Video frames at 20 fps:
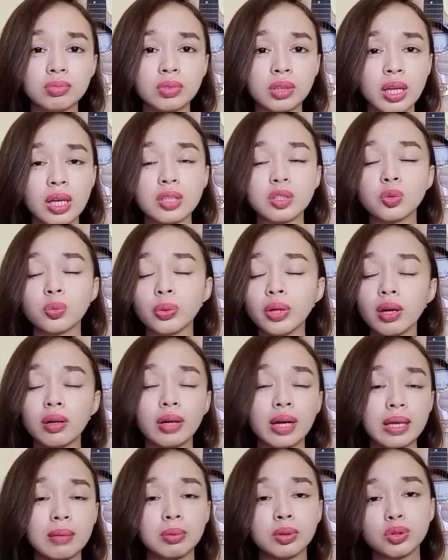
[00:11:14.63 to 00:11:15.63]
Yes, we are
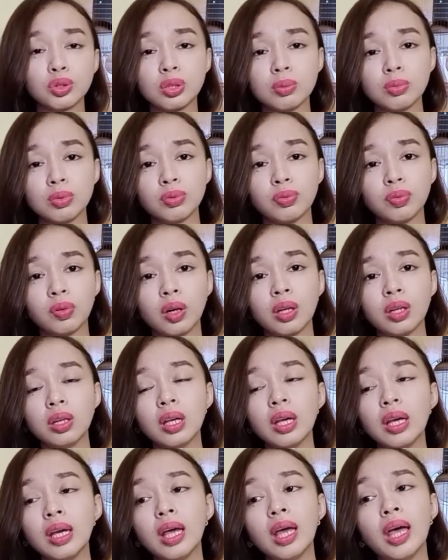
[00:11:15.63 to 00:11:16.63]
able to move on.
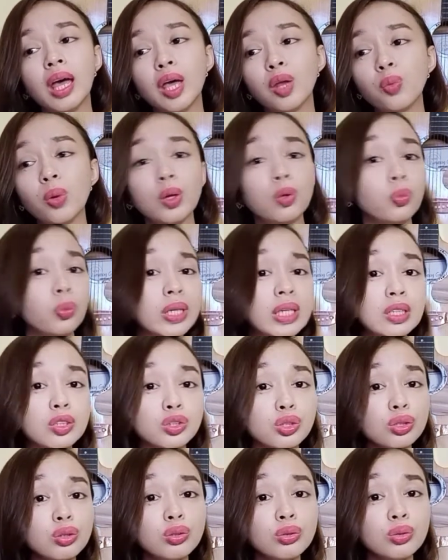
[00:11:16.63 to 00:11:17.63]
And when we
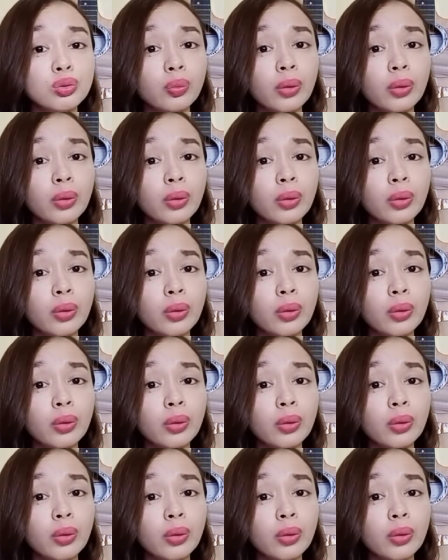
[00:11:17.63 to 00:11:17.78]
do,